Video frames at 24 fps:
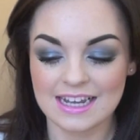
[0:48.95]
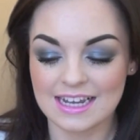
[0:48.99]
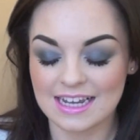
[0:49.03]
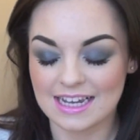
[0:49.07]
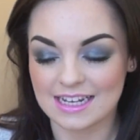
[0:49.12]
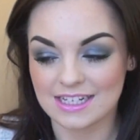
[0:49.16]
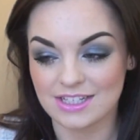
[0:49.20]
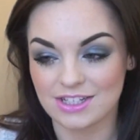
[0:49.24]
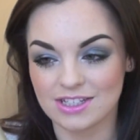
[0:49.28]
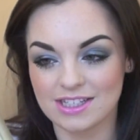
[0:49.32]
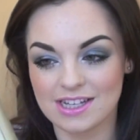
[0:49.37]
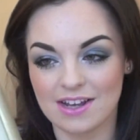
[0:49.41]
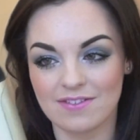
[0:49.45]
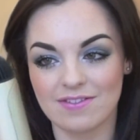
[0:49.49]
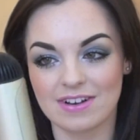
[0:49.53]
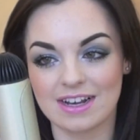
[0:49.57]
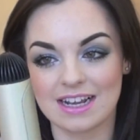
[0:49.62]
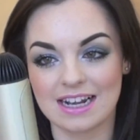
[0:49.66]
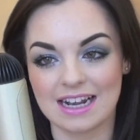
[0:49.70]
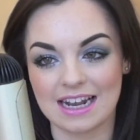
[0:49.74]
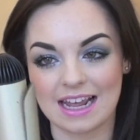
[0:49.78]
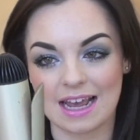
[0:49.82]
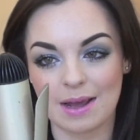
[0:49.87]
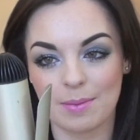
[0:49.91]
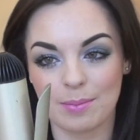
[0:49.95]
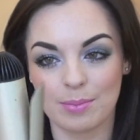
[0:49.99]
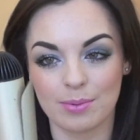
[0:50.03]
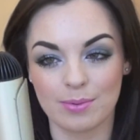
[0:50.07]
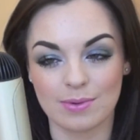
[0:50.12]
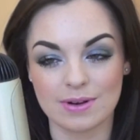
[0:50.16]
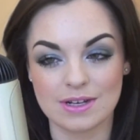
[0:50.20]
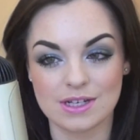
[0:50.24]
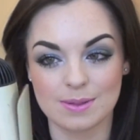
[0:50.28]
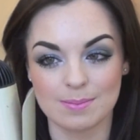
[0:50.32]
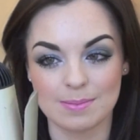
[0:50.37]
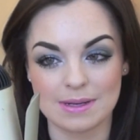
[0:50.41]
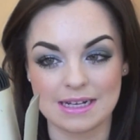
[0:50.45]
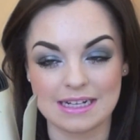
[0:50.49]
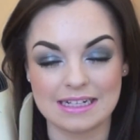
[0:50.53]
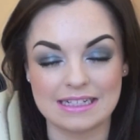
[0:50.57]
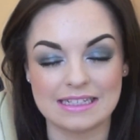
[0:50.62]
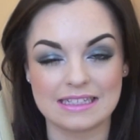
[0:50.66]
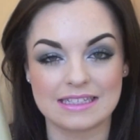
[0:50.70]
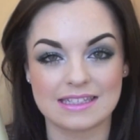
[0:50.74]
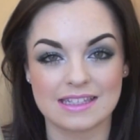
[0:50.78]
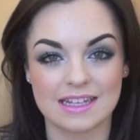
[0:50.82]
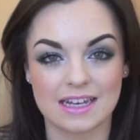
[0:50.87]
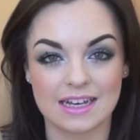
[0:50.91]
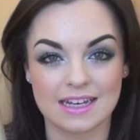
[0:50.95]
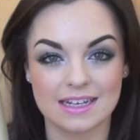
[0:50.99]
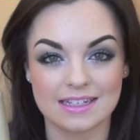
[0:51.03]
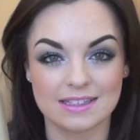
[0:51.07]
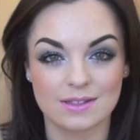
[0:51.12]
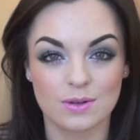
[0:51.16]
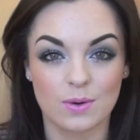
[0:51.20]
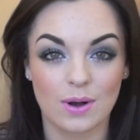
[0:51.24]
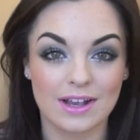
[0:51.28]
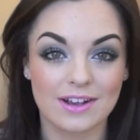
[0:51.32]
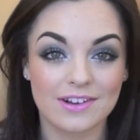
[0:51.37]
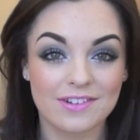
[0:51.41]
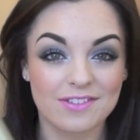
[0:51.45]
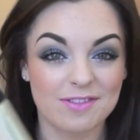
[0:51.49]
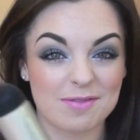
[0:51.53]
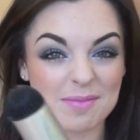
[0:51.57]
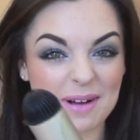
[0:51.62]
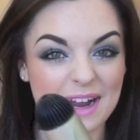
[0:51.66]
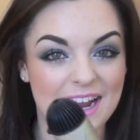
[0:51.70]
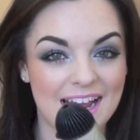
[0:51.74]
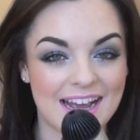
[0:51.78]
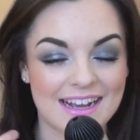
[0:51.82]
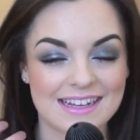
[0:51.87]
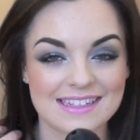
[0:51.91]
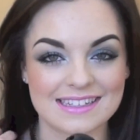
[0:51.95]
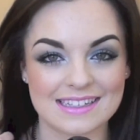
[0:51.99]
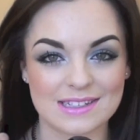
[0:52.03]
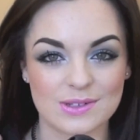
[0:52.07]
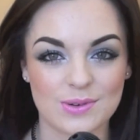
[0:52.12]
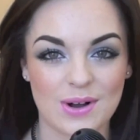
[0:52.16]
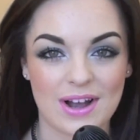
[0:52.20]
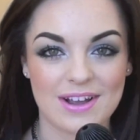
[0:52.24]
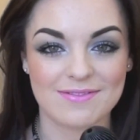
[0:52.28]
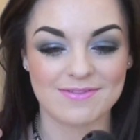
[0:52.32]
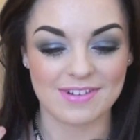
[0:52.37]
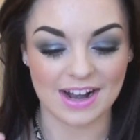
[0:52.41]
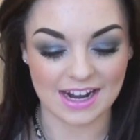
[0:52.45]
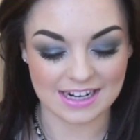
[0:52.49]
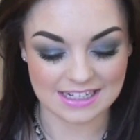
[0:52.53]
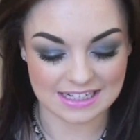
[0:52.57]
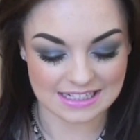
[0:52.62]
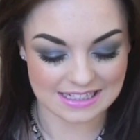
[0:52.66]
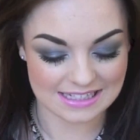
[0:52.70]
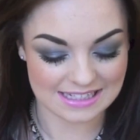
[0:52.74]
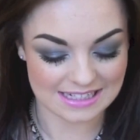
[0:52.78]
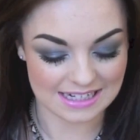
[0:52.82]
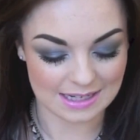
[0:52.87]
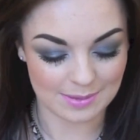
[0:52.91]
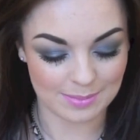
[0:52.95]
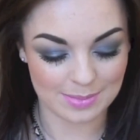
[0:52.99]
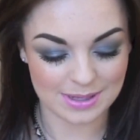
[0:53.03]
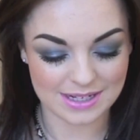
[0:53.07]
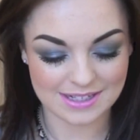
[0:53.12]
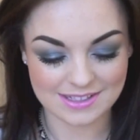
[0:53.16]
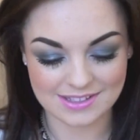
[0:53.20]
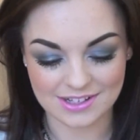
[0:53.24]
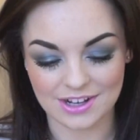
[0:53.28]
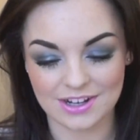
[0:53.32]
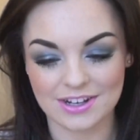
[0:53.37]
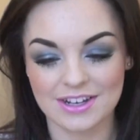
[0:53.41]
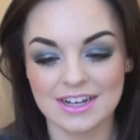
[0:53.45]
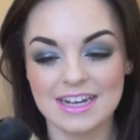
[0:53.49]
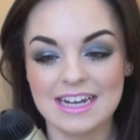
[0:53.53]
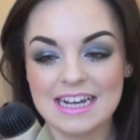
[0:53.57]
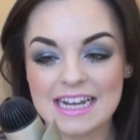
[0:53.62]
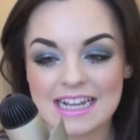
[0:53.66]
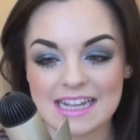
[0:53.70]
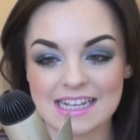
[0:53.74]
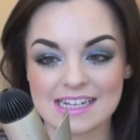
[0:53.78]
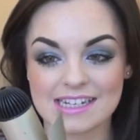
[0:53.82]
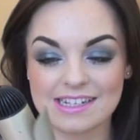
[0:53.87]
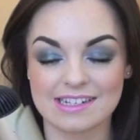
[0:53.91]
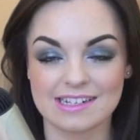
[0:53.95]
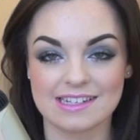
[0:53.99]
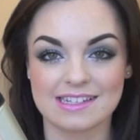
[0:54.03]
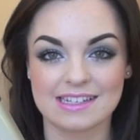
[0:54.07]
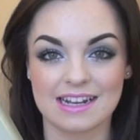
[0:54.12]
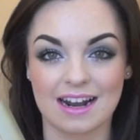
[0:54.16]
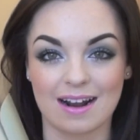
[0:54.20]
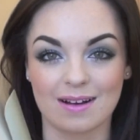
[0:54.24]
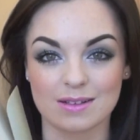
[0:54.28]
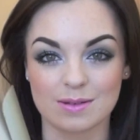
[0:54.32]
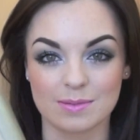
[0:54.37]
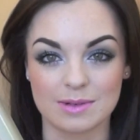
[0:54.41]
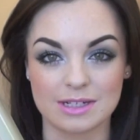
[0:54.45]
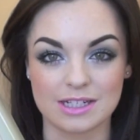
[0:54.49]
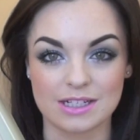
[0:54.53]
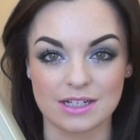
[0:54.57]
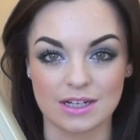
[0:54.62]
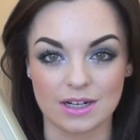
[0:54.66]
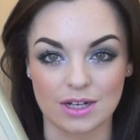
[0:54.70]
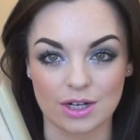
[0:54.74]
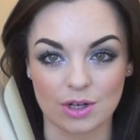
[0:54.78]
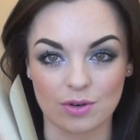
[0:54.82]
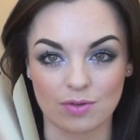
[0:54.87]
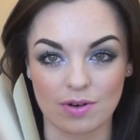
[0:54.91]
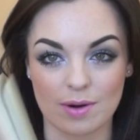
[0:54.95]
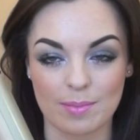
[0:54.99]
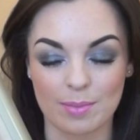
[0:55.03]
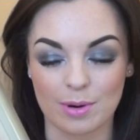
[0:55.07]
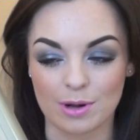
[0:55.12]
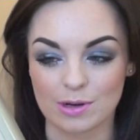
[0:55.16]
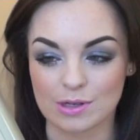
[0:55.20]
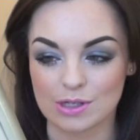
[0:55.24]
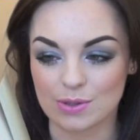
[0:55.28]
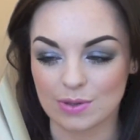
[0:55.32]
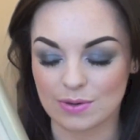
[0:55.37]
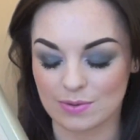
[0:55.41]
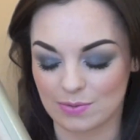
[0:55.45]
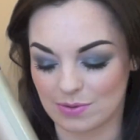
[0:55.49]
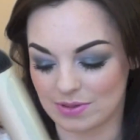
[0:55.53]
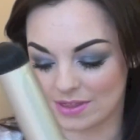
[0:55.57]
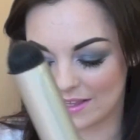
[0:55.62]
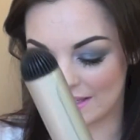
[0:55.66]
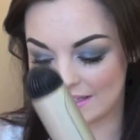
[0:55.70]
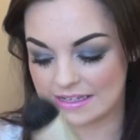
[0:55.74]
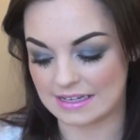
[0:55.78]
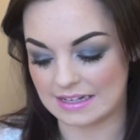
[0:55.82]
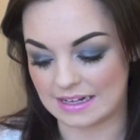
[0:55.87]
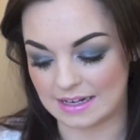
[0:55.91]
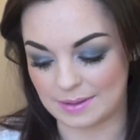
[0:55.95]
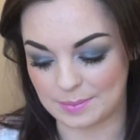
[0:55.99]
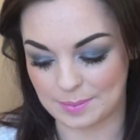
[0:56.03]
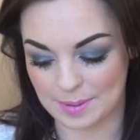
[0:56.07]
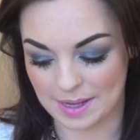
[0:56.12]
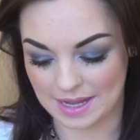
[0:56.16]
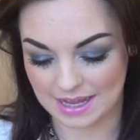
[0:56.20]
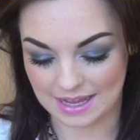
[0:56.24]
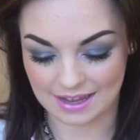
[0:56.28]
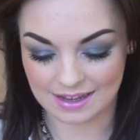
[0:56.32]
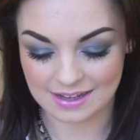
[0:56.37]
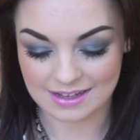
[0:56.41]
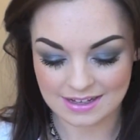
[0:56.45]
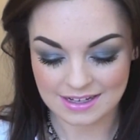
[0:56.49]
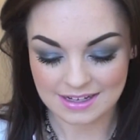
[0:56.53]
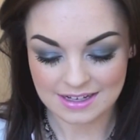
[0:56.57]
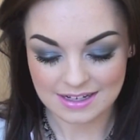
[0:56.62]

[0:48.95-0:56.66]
It does have a clip, which means that it's quite good for my hair because it's quite fine and slippy, so this just allows me to grip onto it with this clip here.